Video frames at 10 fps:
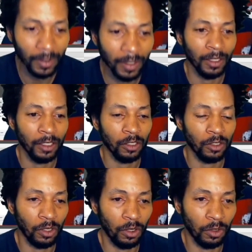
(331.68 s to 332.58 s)

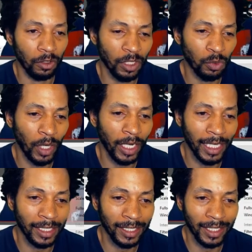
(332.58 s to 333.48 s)
So the reason why
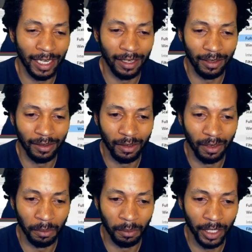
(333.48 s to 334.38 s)
that's not
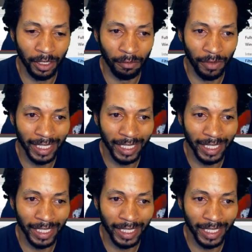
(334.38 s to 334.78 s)
being affected